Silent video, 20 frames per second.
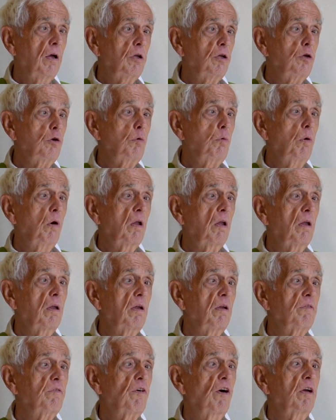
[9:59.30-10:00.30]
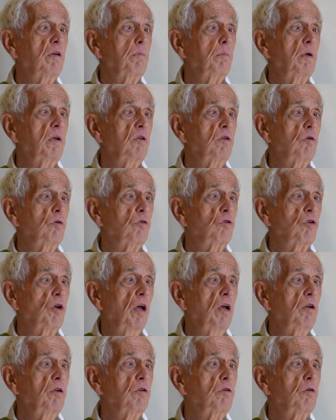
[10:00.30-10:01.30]
You will invite me to
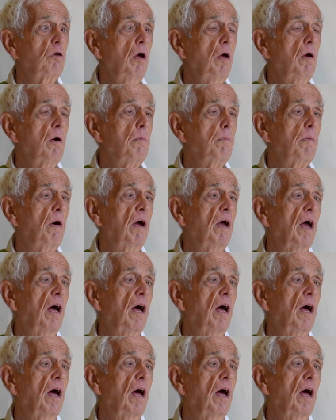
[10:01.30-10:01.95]
change my